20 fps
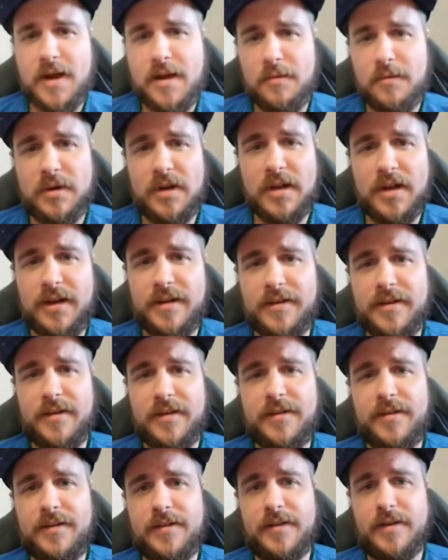would like to
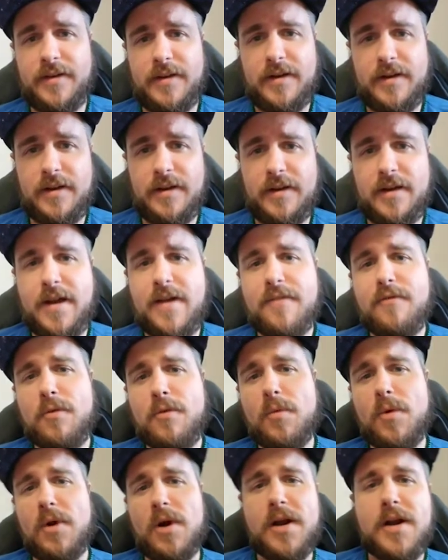see
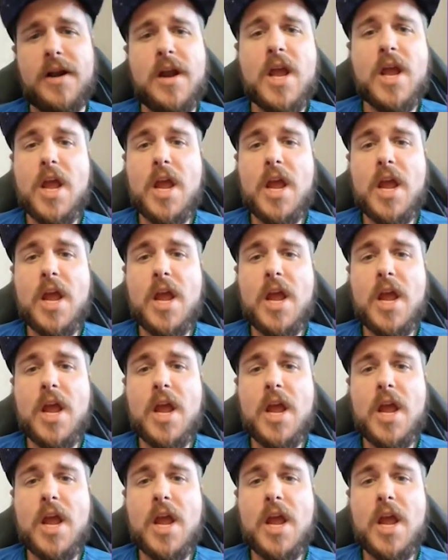everyone